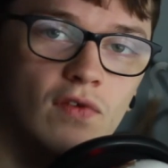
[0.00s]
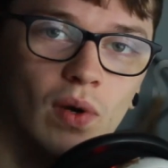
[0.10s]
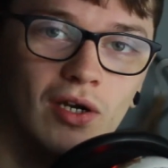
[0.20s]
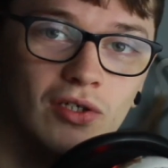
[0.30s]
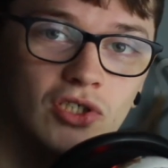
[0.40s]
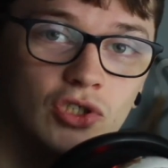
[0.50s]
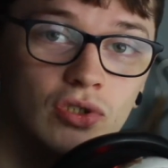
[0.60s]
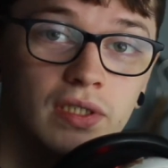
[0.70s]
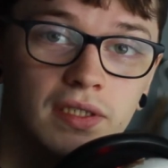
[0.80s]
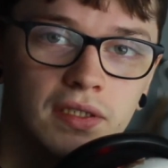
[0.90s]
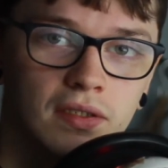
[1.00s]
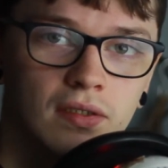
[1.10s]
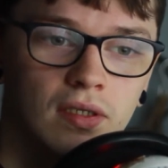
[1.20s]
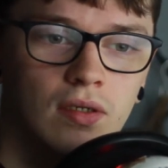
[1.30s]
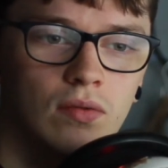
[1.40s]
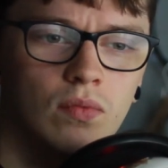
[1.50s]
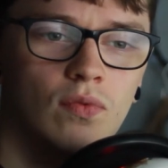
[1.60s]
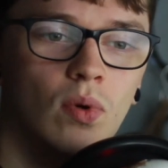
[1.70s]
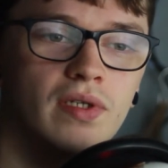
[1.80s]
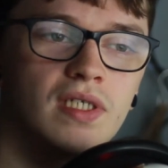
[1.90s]
are struggling
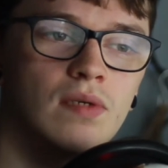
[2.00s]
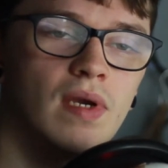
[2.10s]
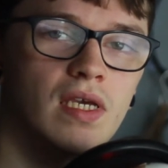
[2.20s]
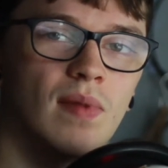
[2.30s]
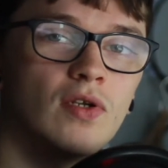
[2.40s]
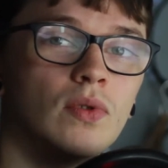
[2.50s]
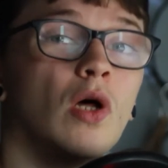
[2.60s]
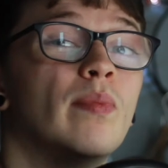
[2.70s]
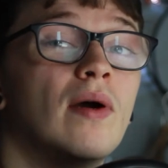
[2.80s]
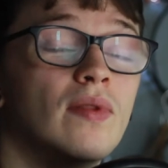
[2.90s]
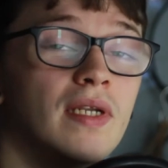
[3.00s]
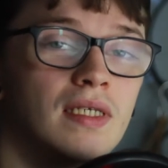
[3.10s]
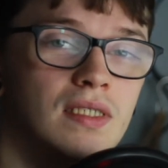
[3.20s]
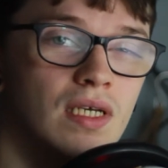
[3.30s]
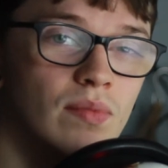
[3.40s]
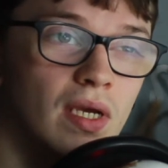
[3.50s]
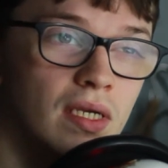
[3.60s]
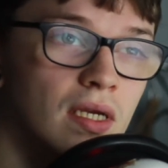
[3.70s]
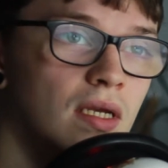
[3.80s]
with one TMA, you might do better with the next TMA.